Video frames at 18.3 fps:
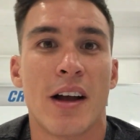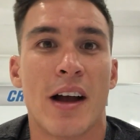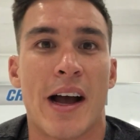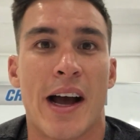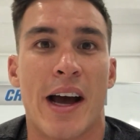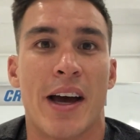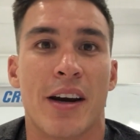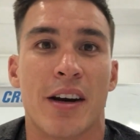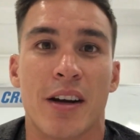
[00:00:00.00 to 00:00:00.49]

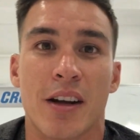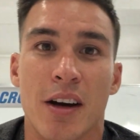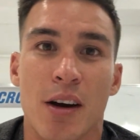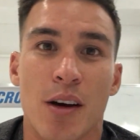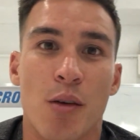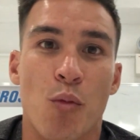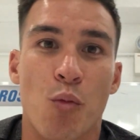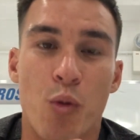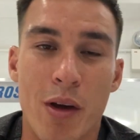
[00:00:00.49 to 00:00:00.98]
And
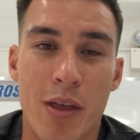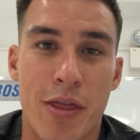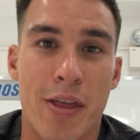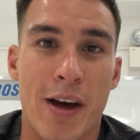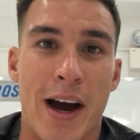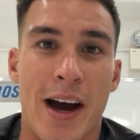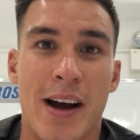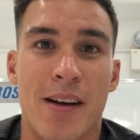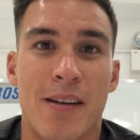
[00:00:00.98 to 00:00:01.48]
with
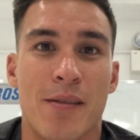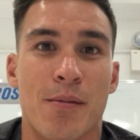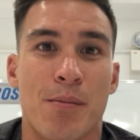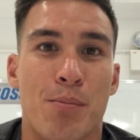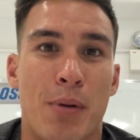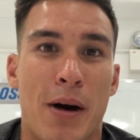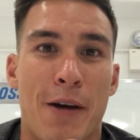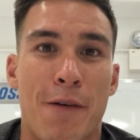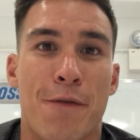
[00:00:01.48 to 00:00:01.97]

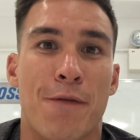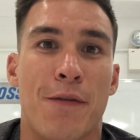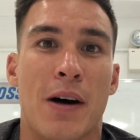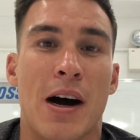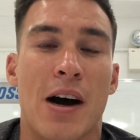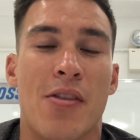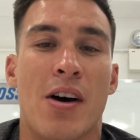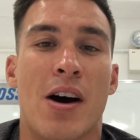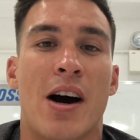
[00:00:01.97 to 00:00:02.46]
that, by
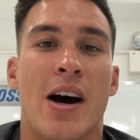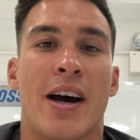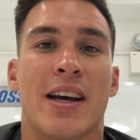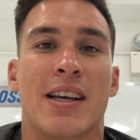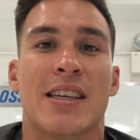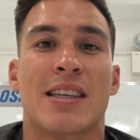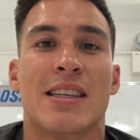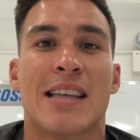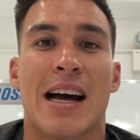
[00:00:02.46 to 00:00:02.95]
far the
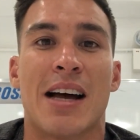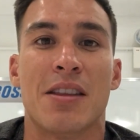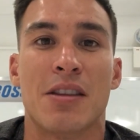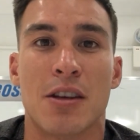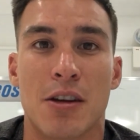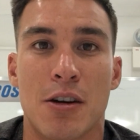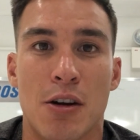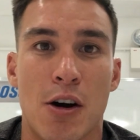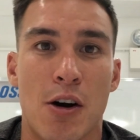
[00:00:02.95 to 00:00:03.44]
highest
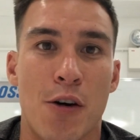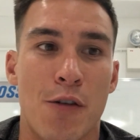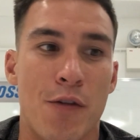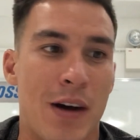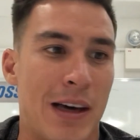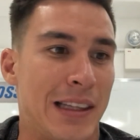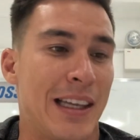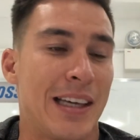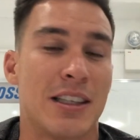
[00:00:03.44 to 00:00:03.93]
standard of
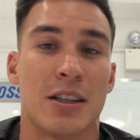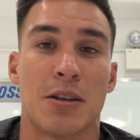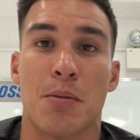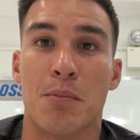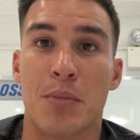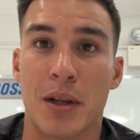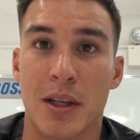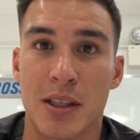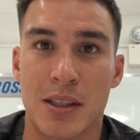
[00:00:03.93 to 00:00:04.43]
athletic
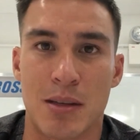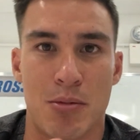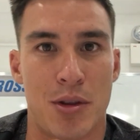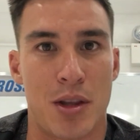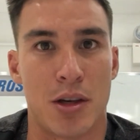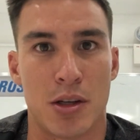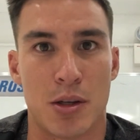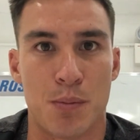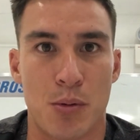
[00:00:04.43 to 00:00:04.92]
ability
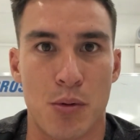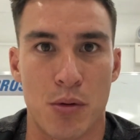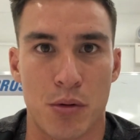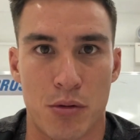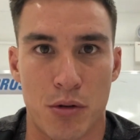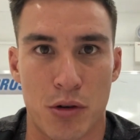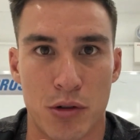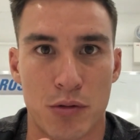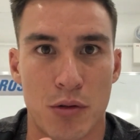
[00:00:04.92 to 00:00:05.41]
within the sport
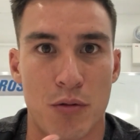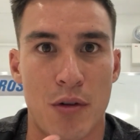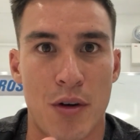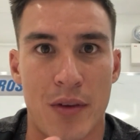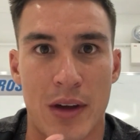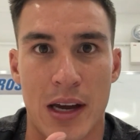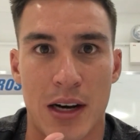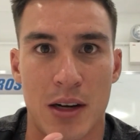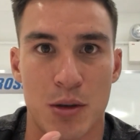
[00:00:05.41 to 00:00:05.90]
of CrossFit we've
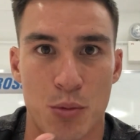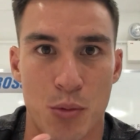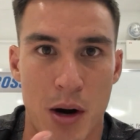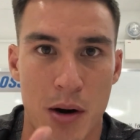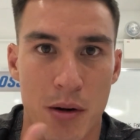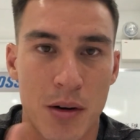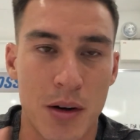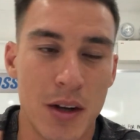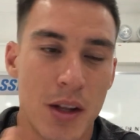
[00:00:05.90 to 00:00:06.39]
ever had as
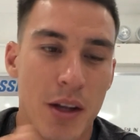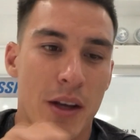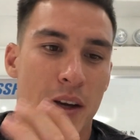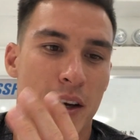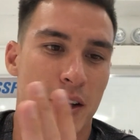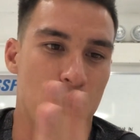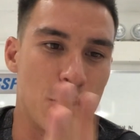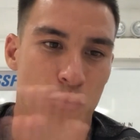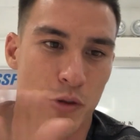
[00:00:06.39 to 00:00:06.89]
well.
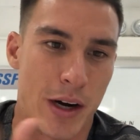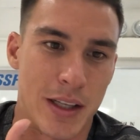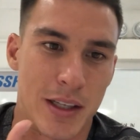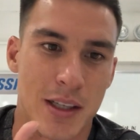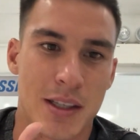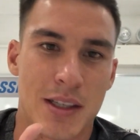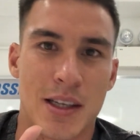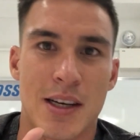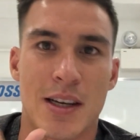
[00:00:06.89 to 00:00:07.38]
It's great
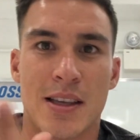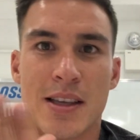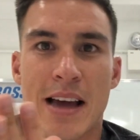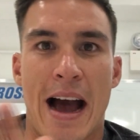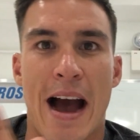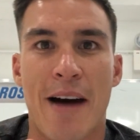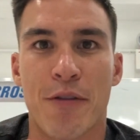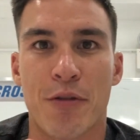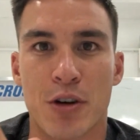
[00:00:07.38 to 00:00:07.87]
to see the
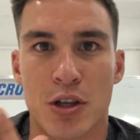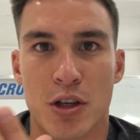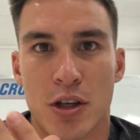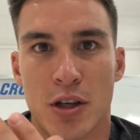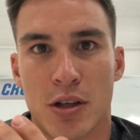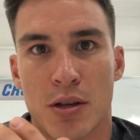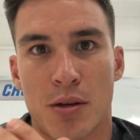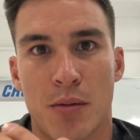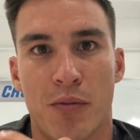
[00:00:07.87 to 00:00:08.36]

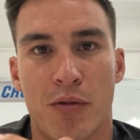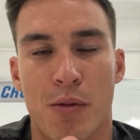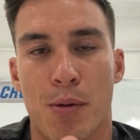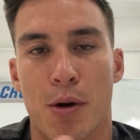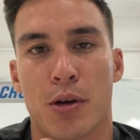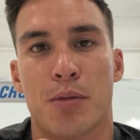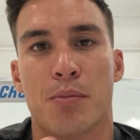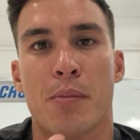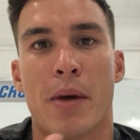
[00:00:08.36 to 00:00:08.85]
averages for
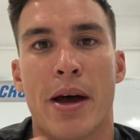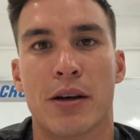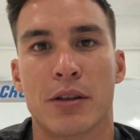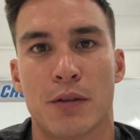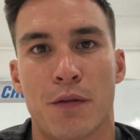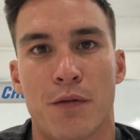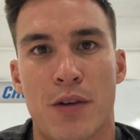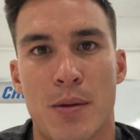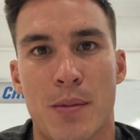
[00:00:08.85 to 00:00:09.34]
both males
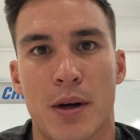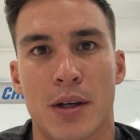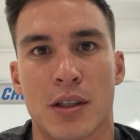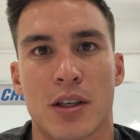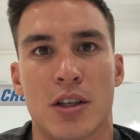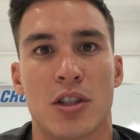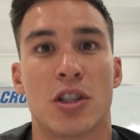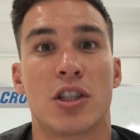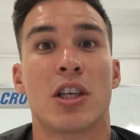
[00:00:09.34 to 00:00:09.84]
and females
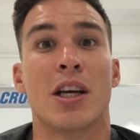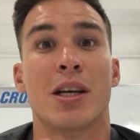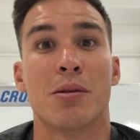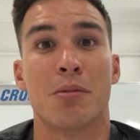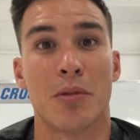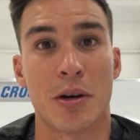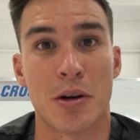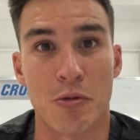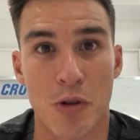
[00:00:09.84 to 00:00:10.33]

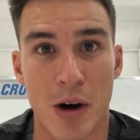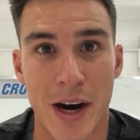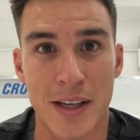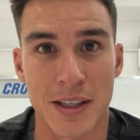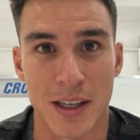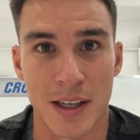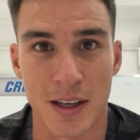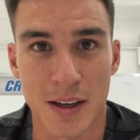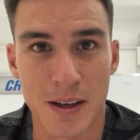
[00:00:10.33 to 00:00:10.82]
continually
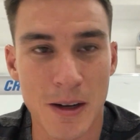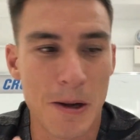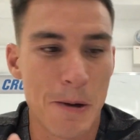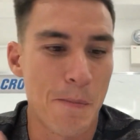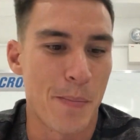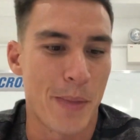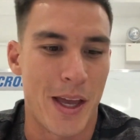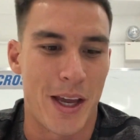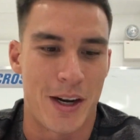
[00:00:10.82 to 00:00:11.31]
rising.
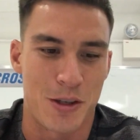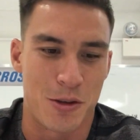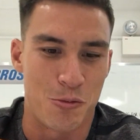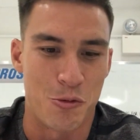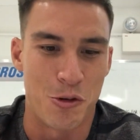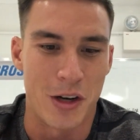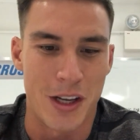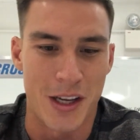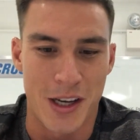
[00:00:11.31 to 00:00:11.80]
And it's
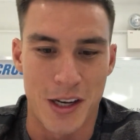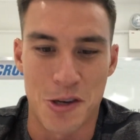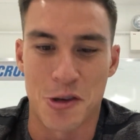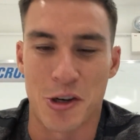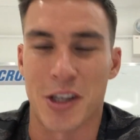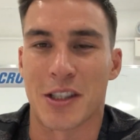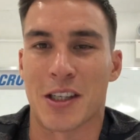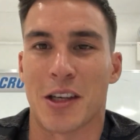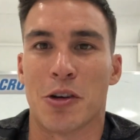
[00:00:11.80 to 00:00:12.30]
really
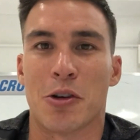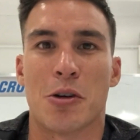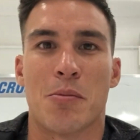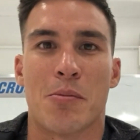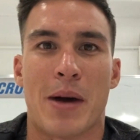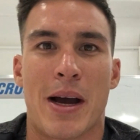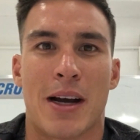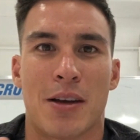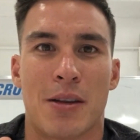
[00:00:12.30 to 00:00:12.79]
interesting
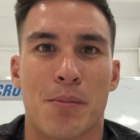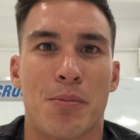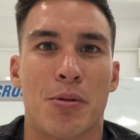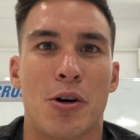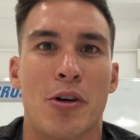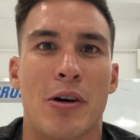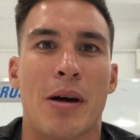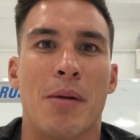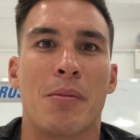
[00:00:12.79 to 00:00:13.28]
looking back at the
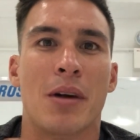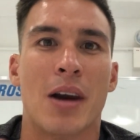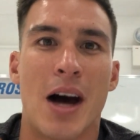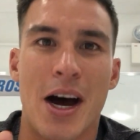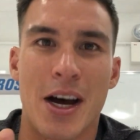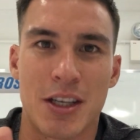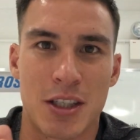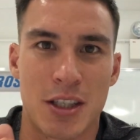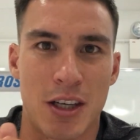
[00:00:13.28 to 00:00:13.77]
program
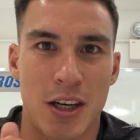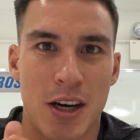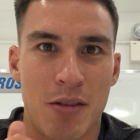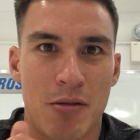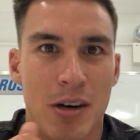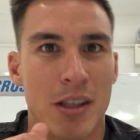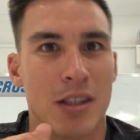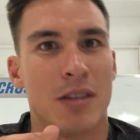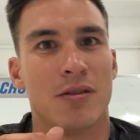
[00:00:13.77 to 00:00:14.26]
last year
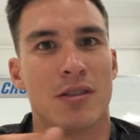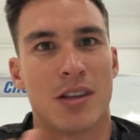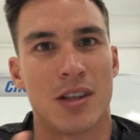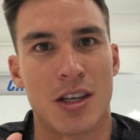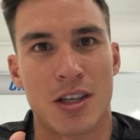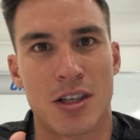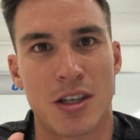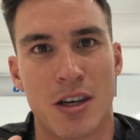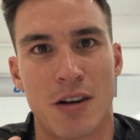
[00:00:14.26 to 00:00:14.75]
relative to
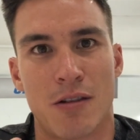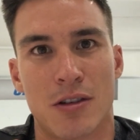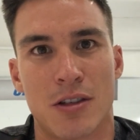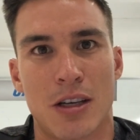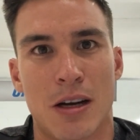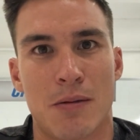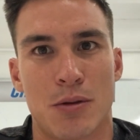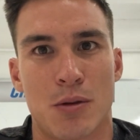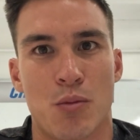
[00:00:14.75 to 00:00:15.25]
this year in
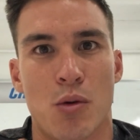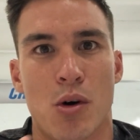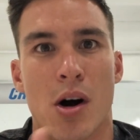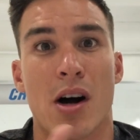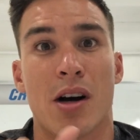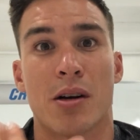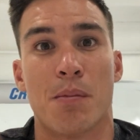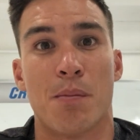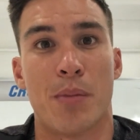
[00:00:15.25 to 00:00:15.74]
terms of what
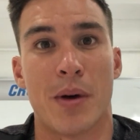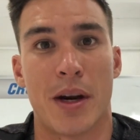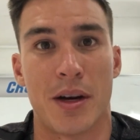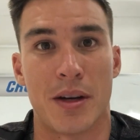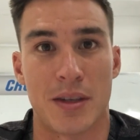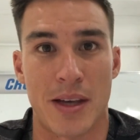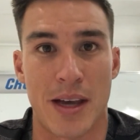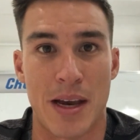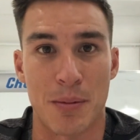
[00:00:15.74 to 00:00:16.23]
our
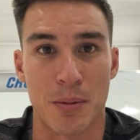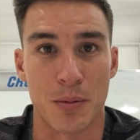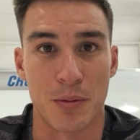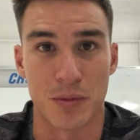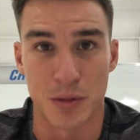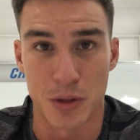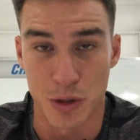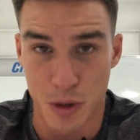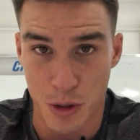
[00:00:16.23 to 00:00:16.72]
competitors are able
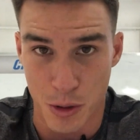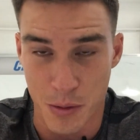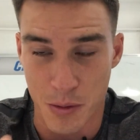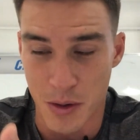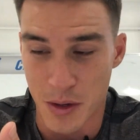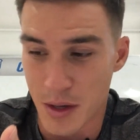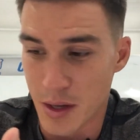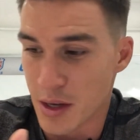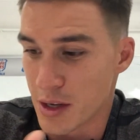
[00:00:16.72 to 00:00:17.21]
to do.
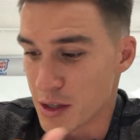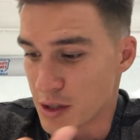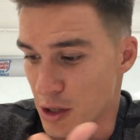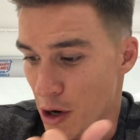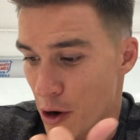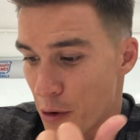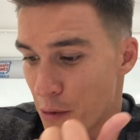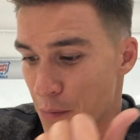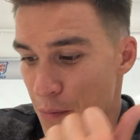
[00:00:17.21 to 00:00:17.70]

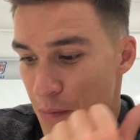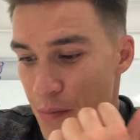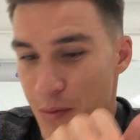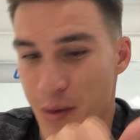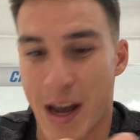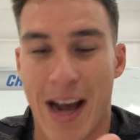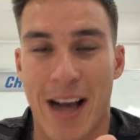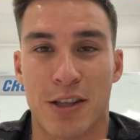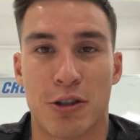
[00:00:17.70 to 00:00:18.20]
So
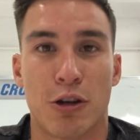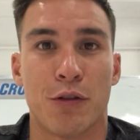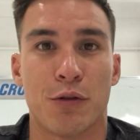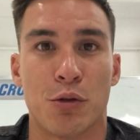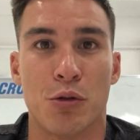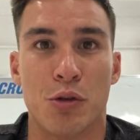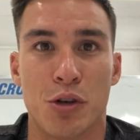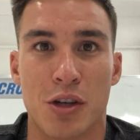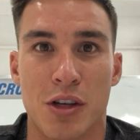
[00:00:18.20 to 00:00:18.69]
hats off
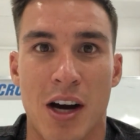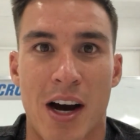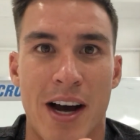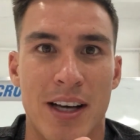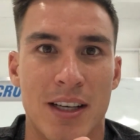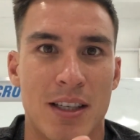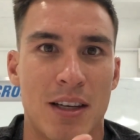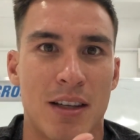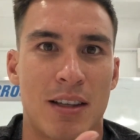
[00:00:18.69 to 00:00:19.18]
to all you
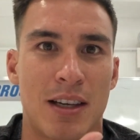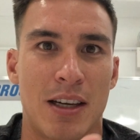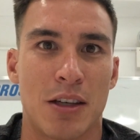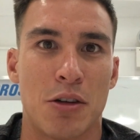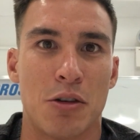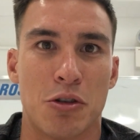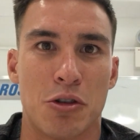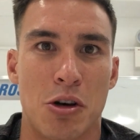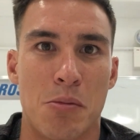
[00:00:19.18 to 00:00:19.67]
guys.
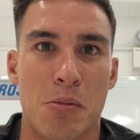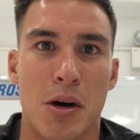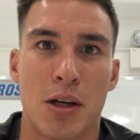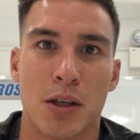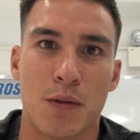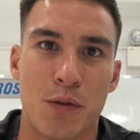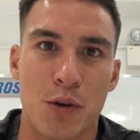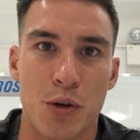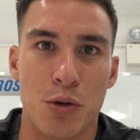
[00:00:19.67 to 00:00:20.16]
Thank you so
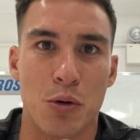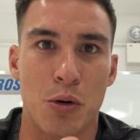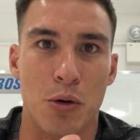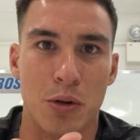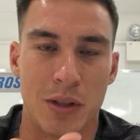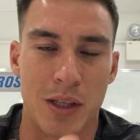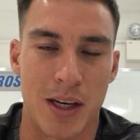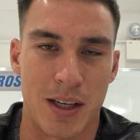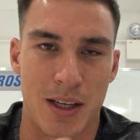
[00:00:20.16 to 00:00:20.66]
much for
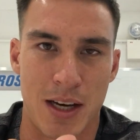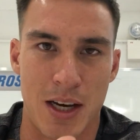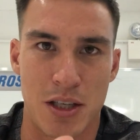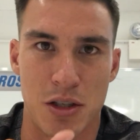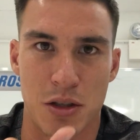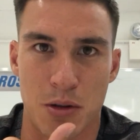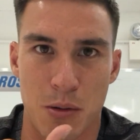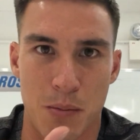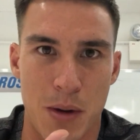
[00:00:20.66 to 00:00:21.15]
your
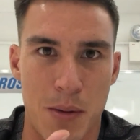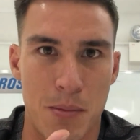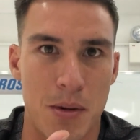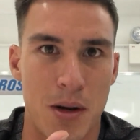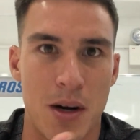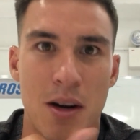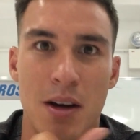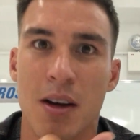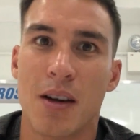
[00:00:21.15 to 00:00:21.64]
dedication and
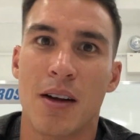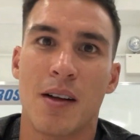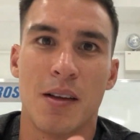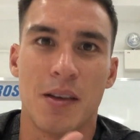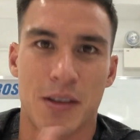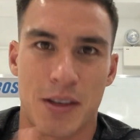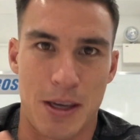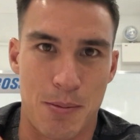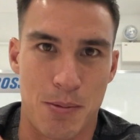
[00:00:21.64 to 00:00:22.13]
commitment.
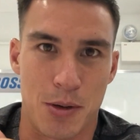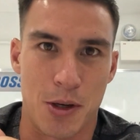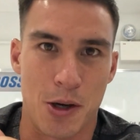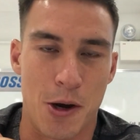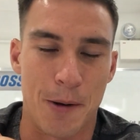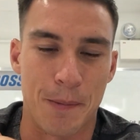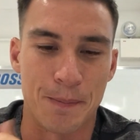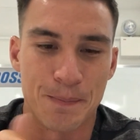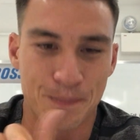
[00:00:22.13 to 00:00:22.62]
Keep it
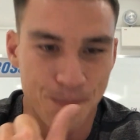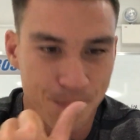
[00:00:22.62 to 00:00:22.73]
going.